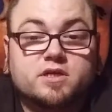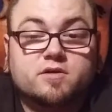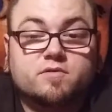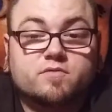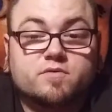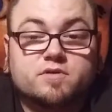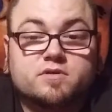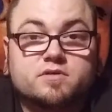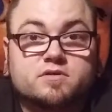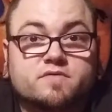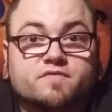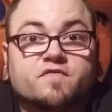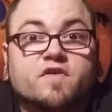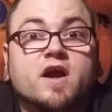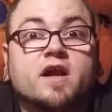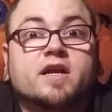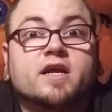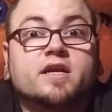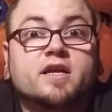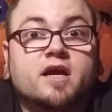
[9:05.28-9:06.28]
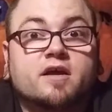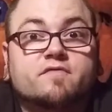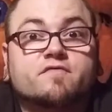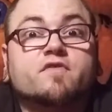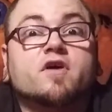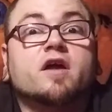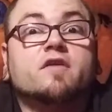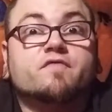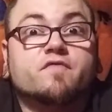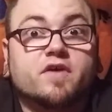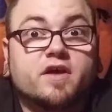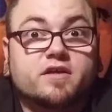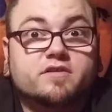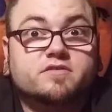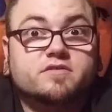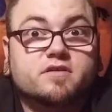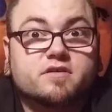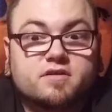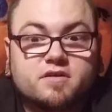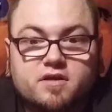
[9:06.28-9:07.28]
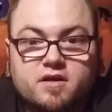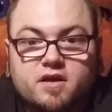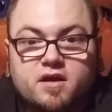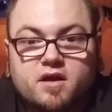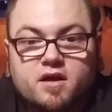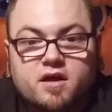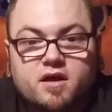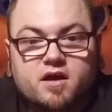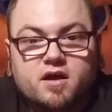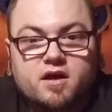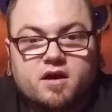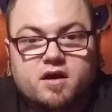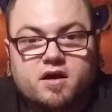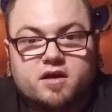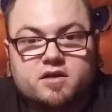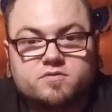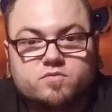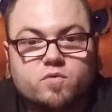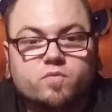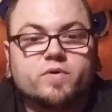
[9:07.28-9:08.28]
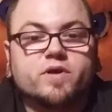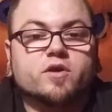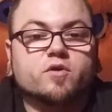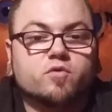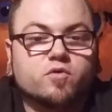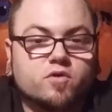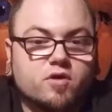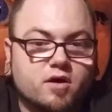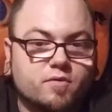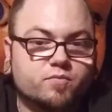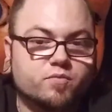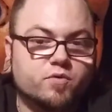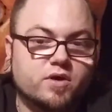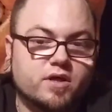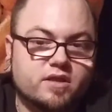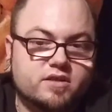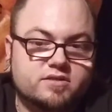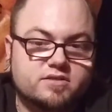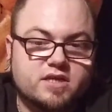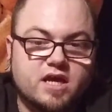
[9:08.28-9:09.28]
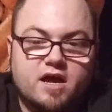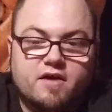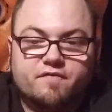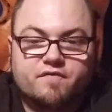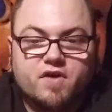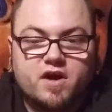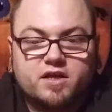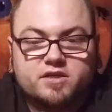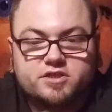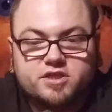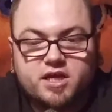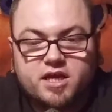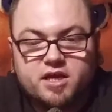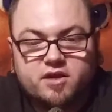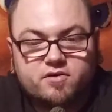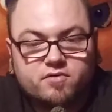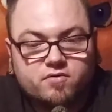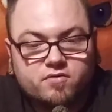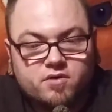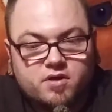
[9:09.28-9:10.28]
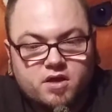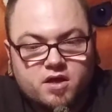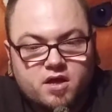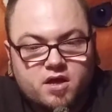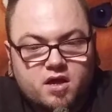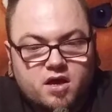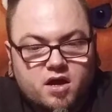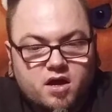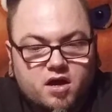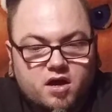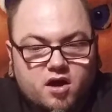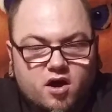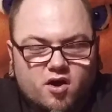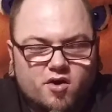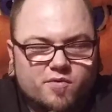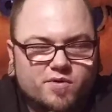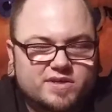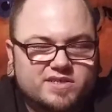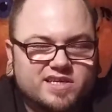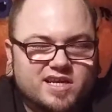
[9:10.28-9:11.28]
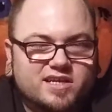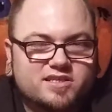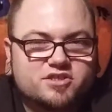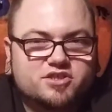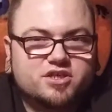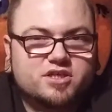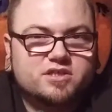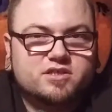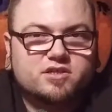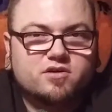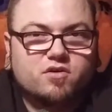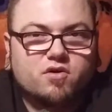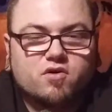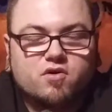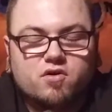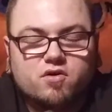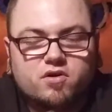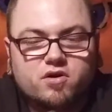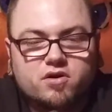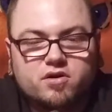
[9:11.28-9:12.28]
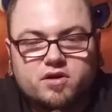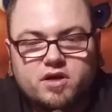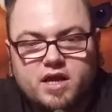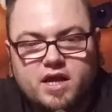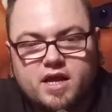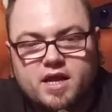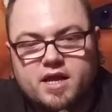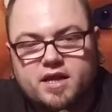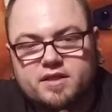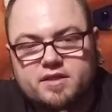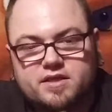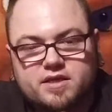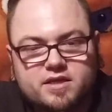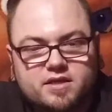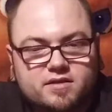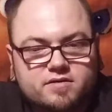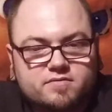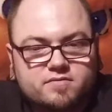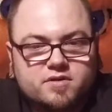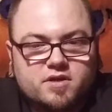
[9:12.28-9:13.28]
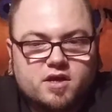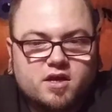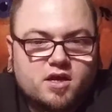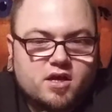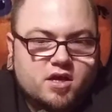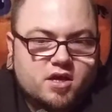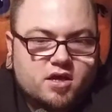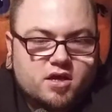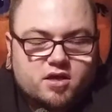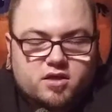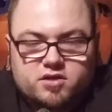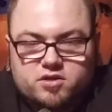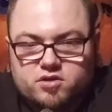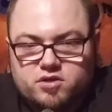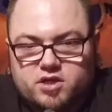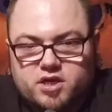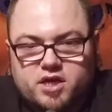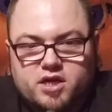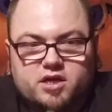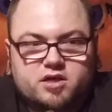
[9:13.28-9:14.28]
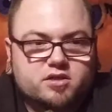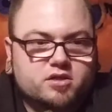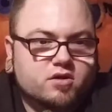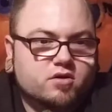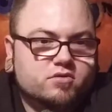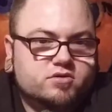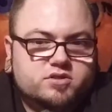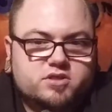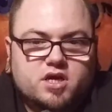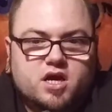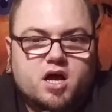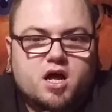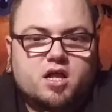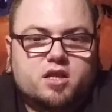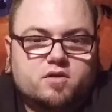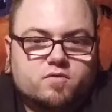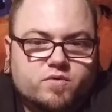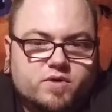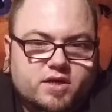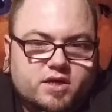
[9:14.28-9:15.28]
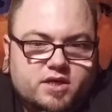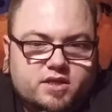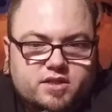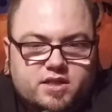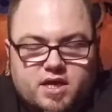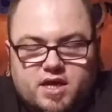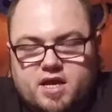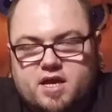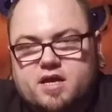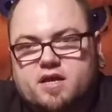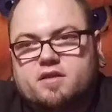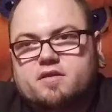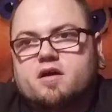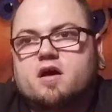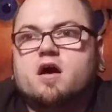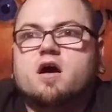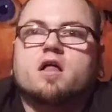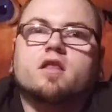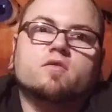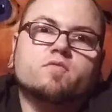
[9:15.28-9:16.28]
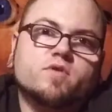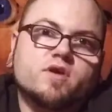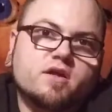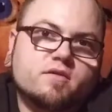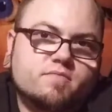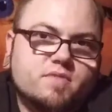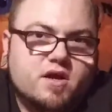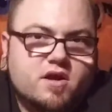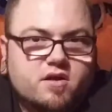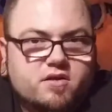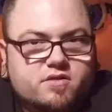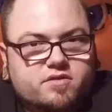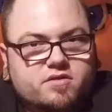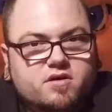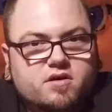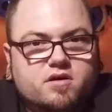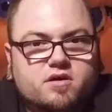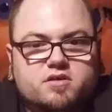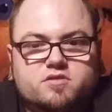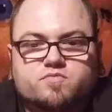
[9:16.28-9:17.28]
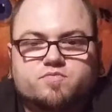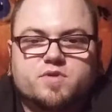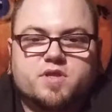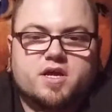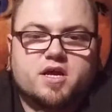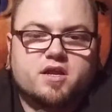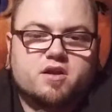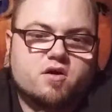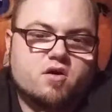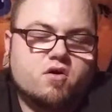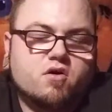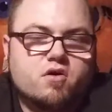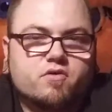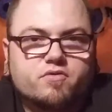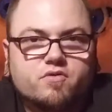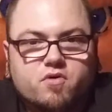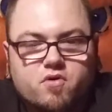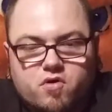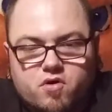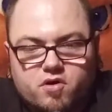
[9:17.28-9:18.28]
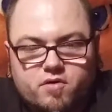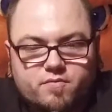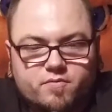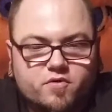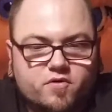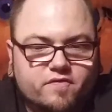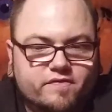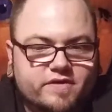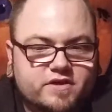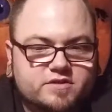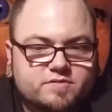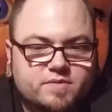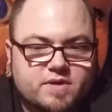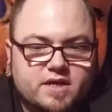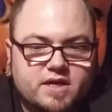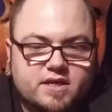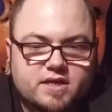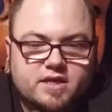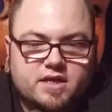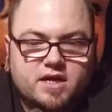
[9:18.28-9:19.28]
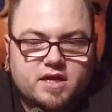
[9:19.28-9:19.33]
It was Friday Night Fright Fest. Is what we grew up with. Sci-Fi Channel. Always had cheesy horror. And then you get close to Halloween, they had Halloween marathons playing all the horror movies, man.